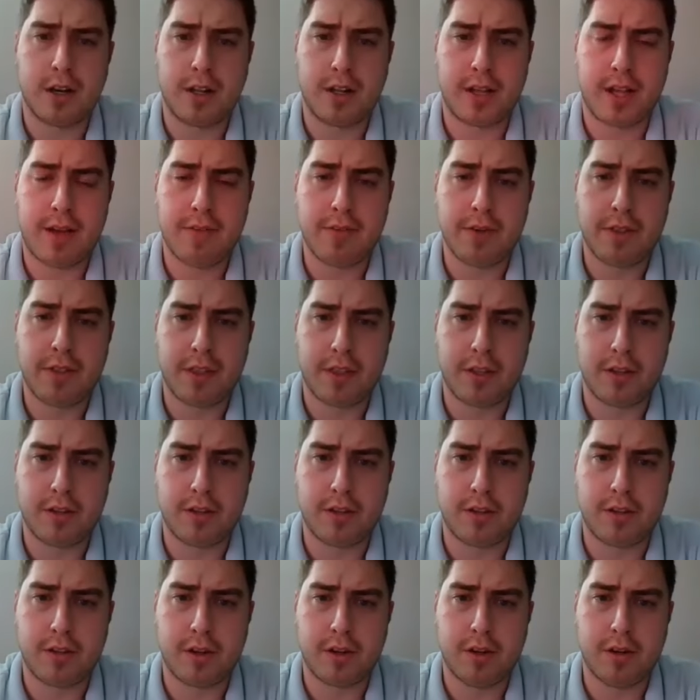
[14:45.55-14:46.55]
Like, everything's
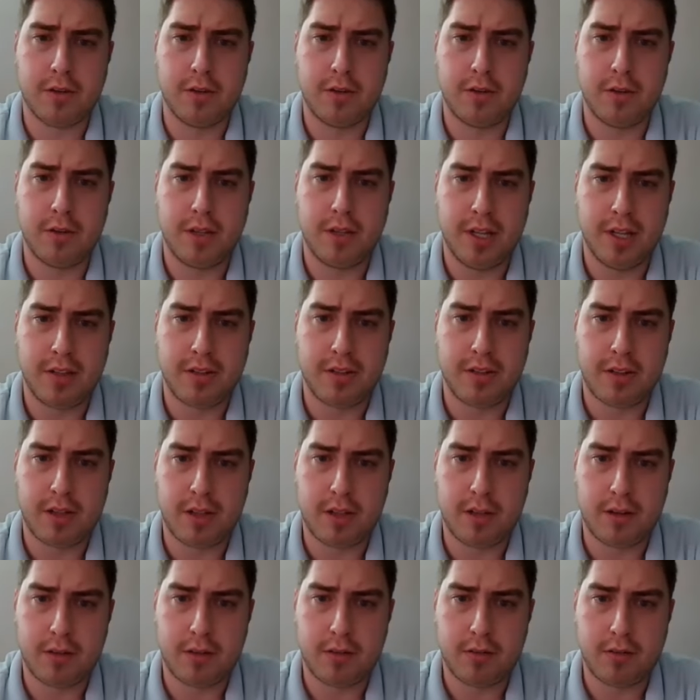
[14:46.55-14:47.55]
so
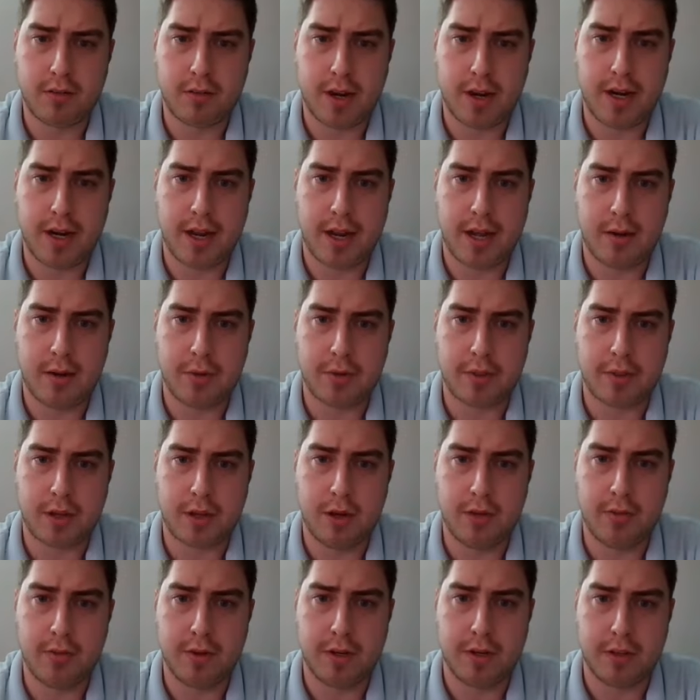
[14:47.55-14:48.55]
distant right now with
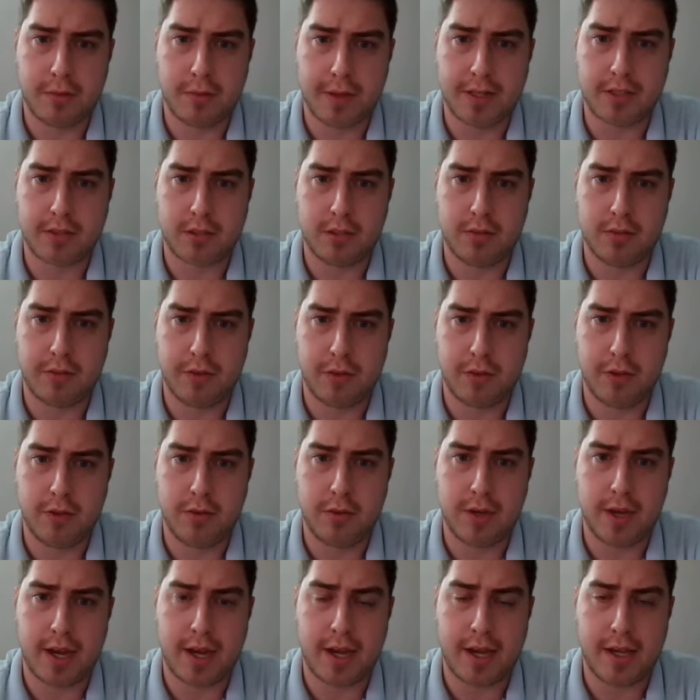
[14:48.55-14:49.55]
COVID, especially for you
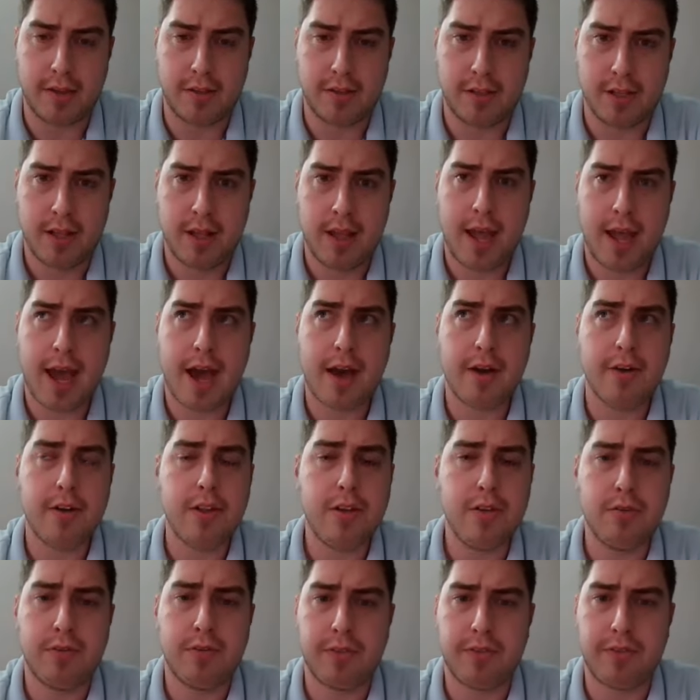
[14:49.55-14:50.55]
guys. How do
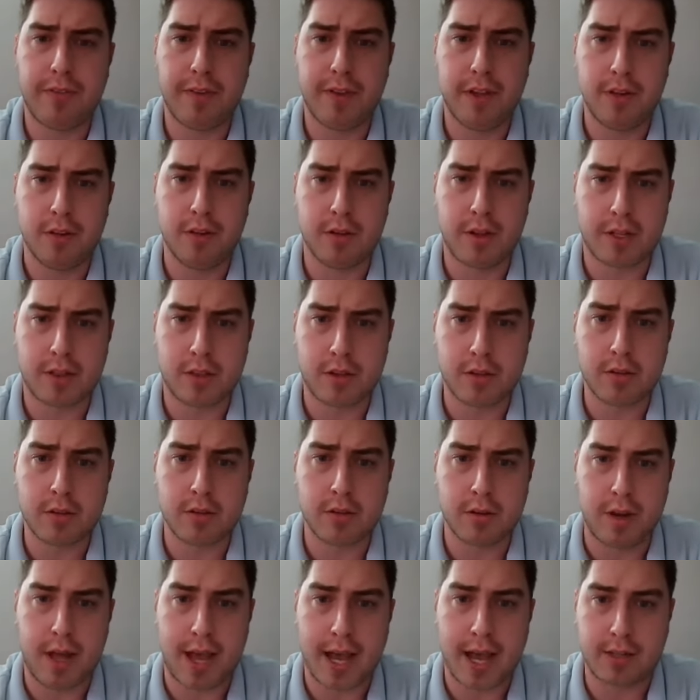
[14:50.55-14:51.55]
you feel? Like, there's a
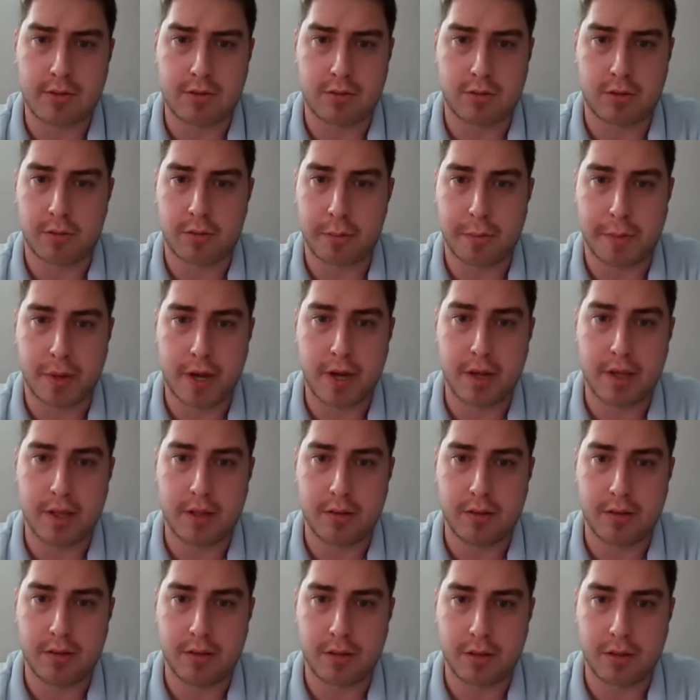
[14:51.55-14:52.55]
natural
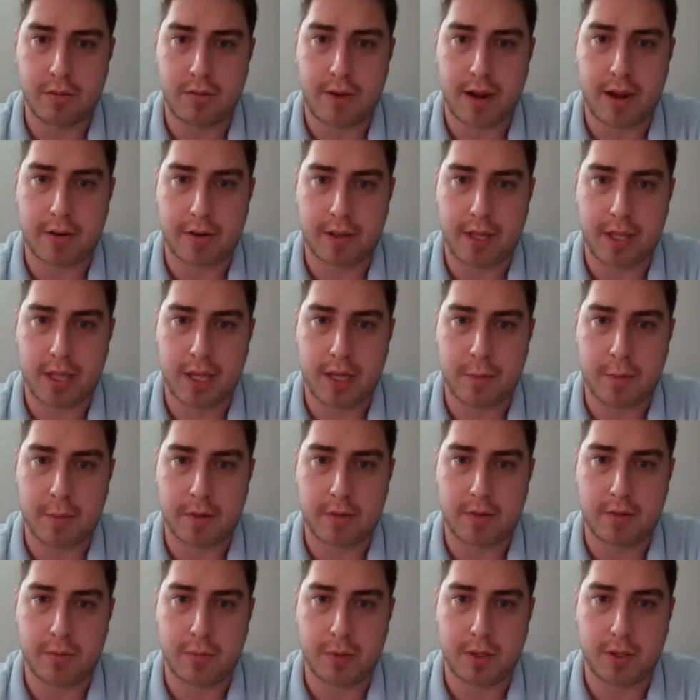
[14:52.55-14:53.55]
buzz around
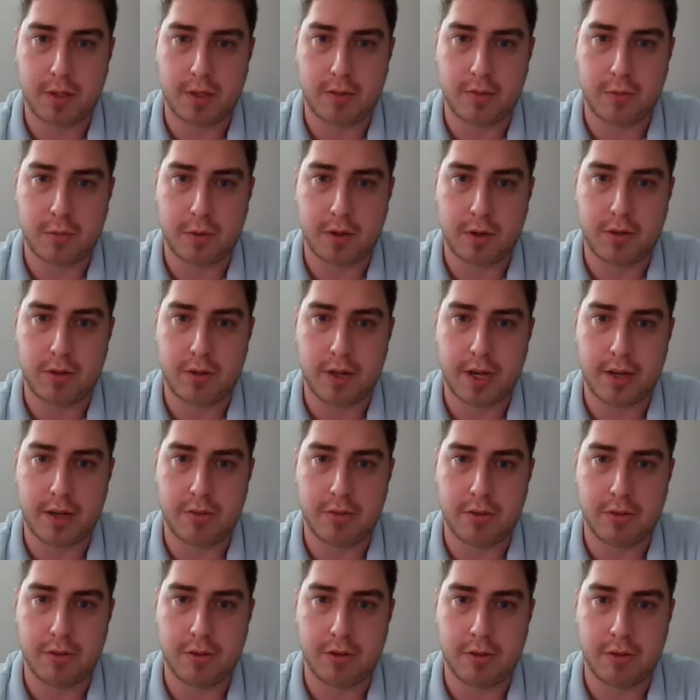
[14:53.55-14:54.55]
campus because of what you guys
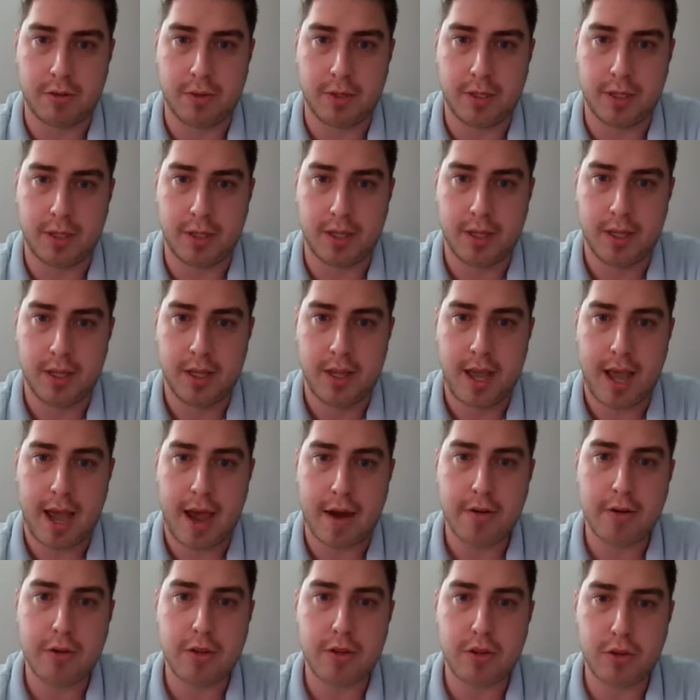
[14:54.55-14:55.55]
are doing.
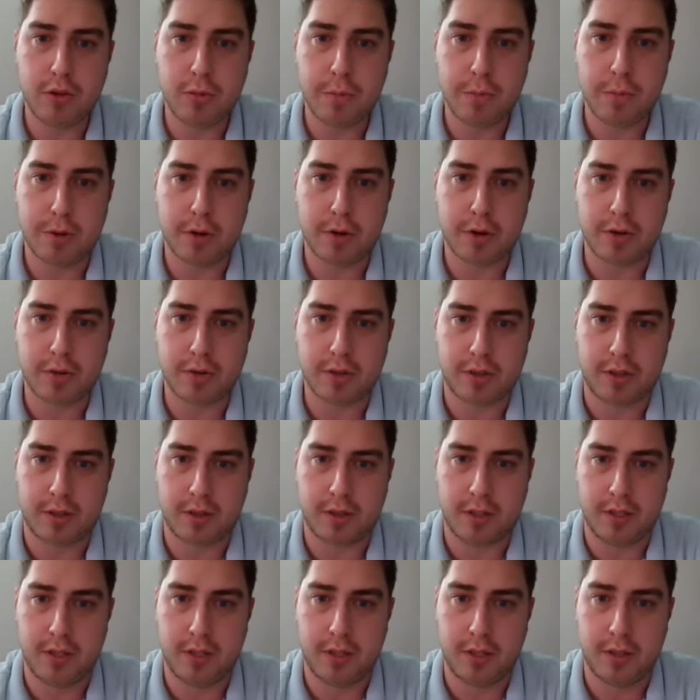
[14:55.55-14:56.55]
How do you
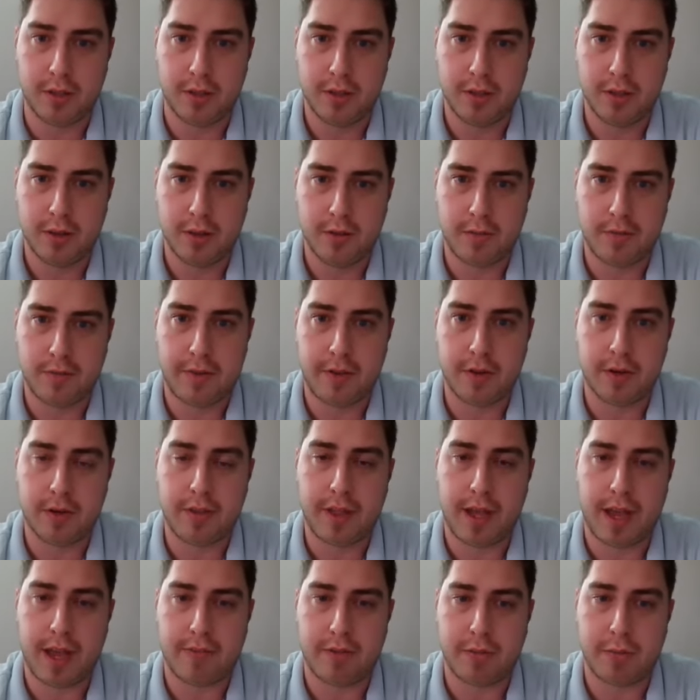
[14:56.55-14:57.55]
personally feel
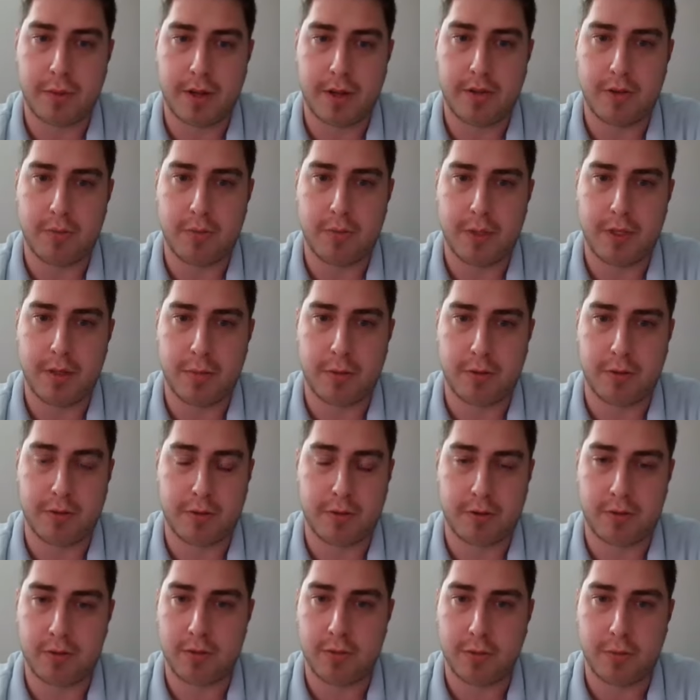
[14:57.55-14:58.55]
that from other people? Is
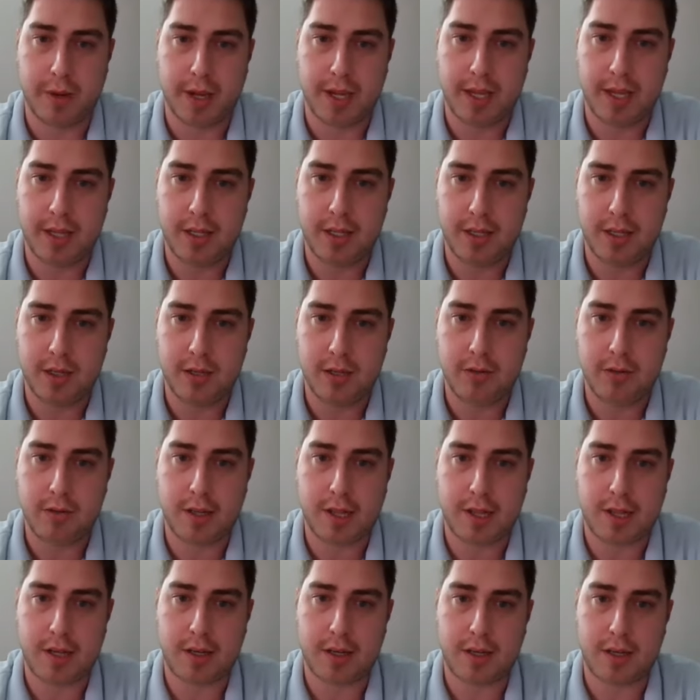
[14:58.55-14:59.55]
there a way to do
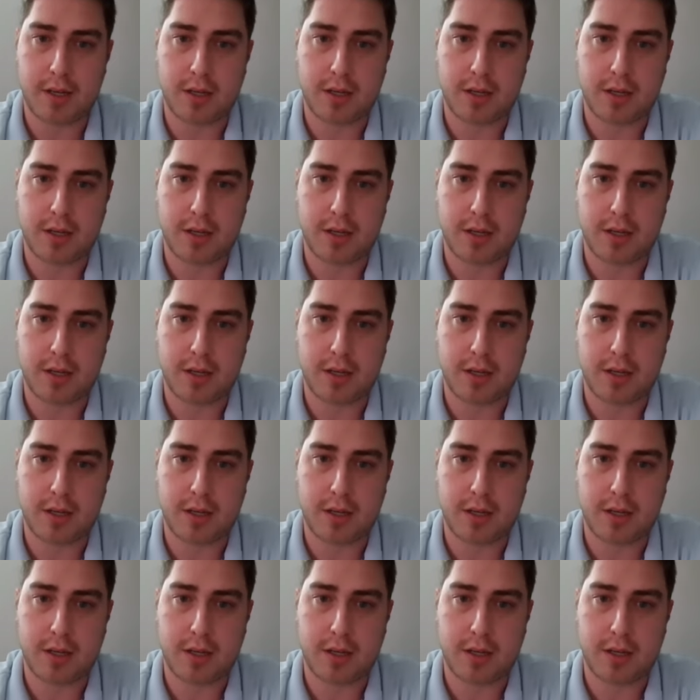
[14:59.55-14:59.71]
that?